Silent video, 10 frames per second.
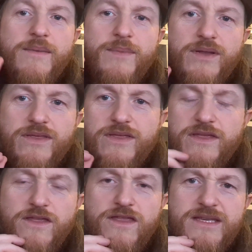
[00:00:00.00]
But
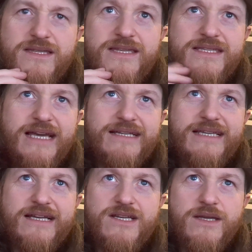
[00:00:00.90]
this tag's
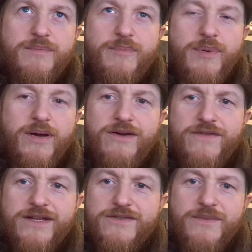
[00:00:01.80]
actually
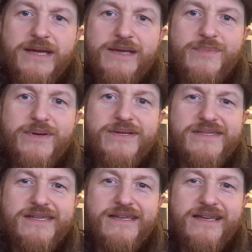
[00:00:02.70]
perfect for me because
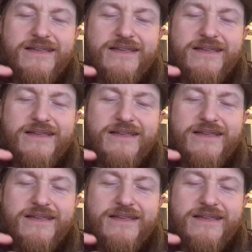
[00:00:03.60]
it